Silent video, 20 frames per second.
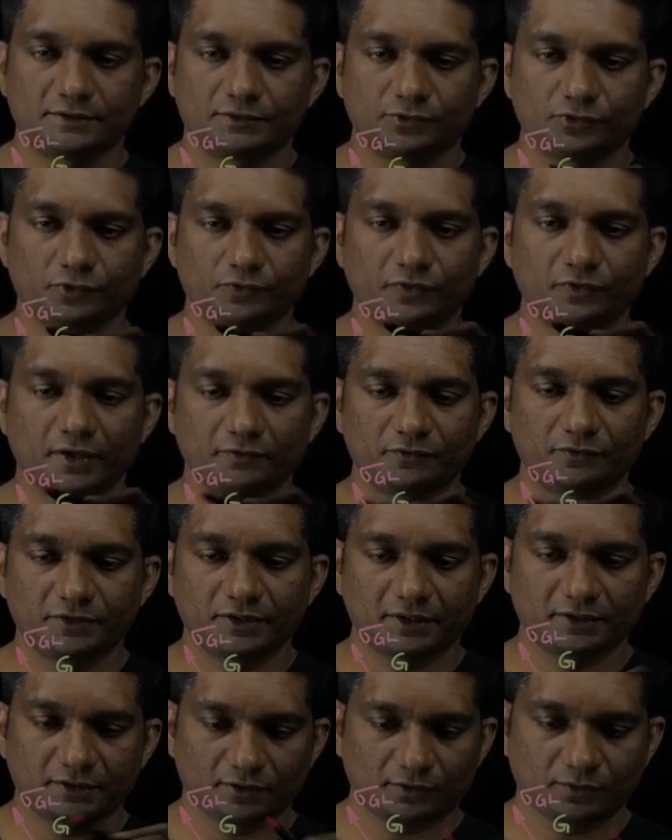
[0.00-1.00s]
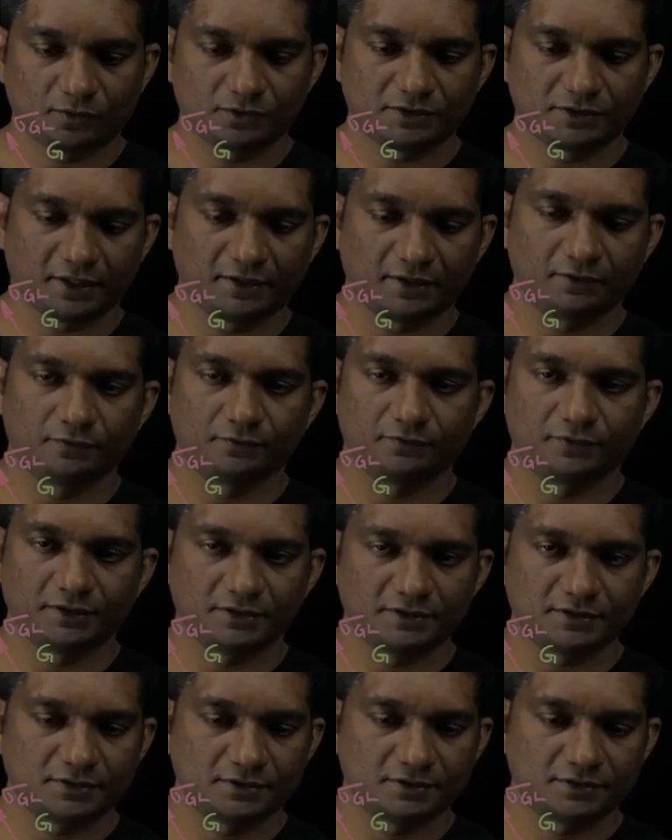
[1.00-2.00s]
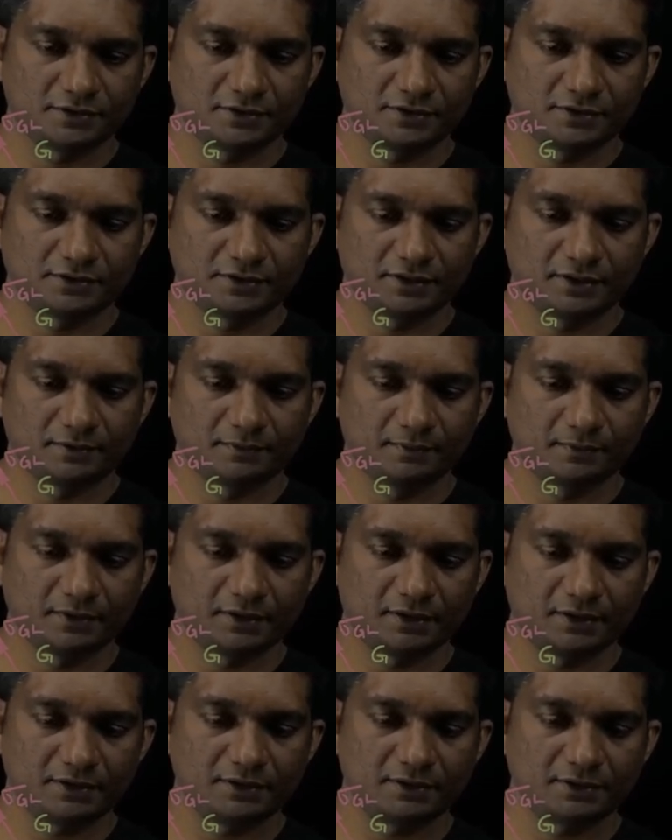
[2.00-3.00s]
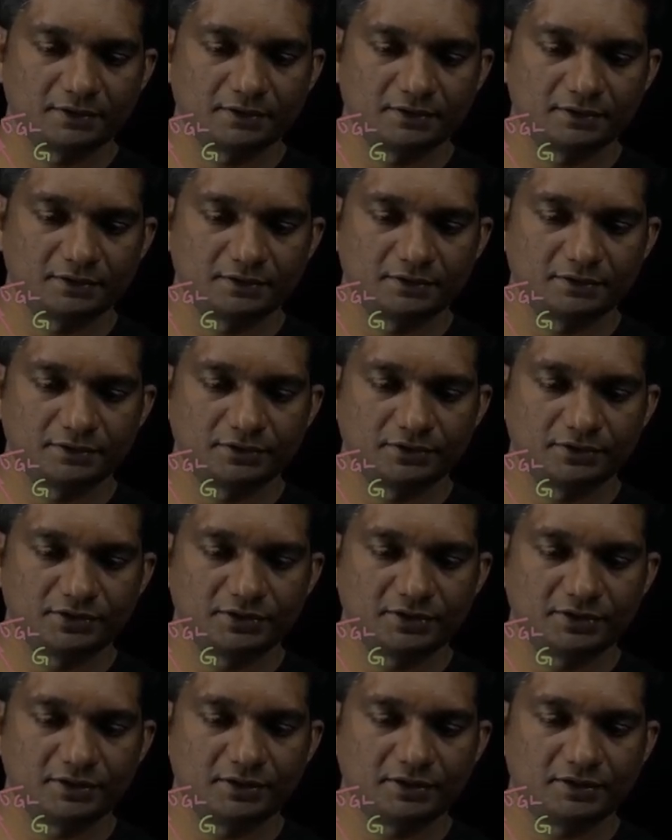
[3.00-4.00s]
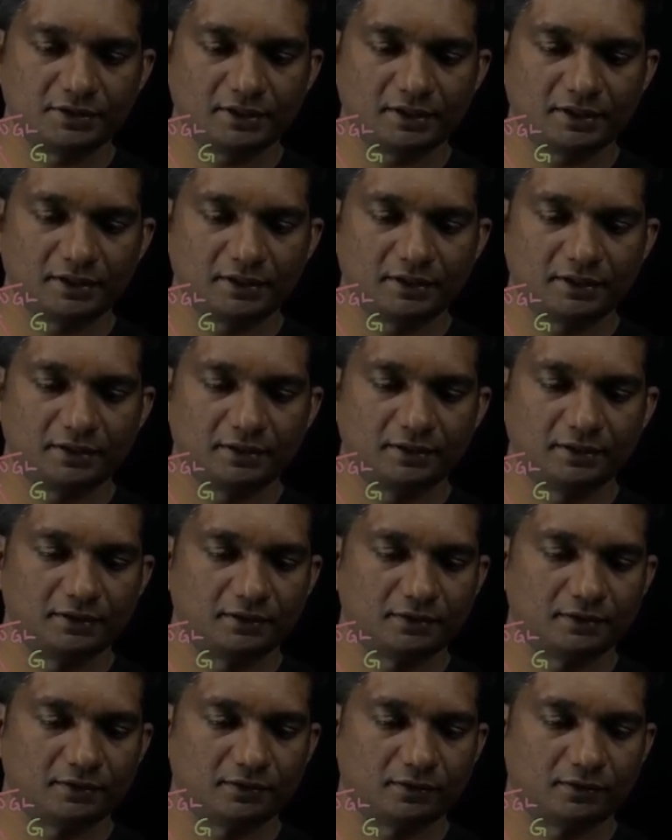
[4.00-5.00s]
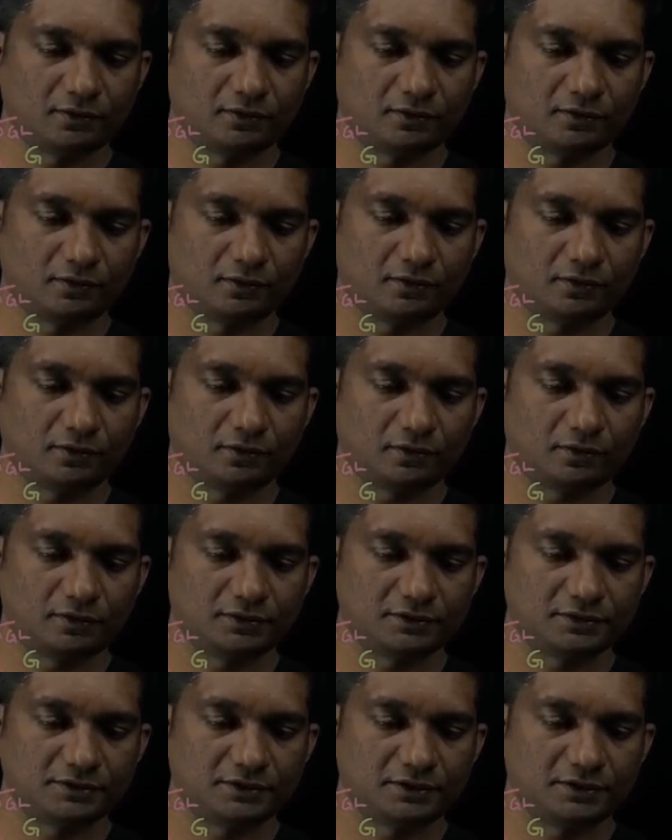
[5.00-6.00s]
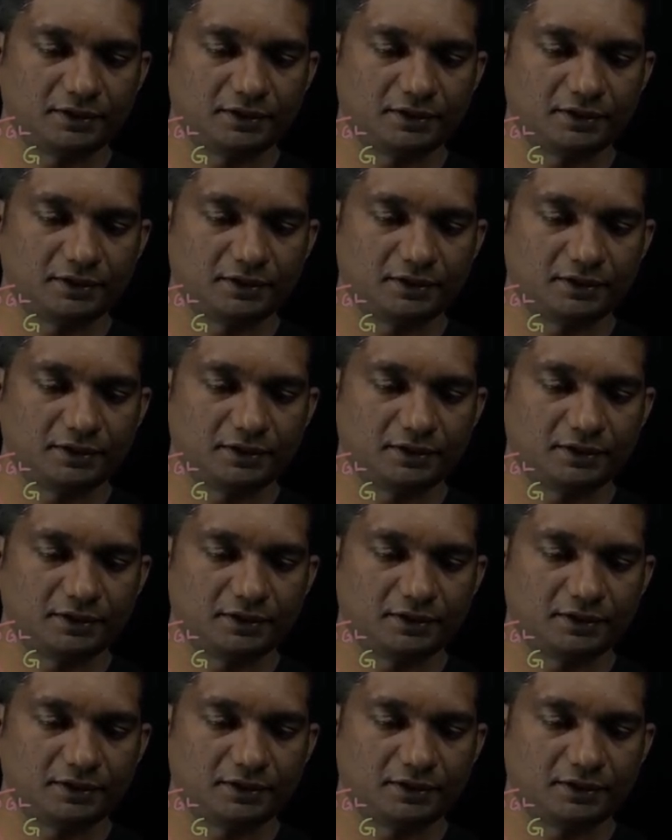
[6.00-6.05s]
so we have to take the cosine of this, the sigma gl cos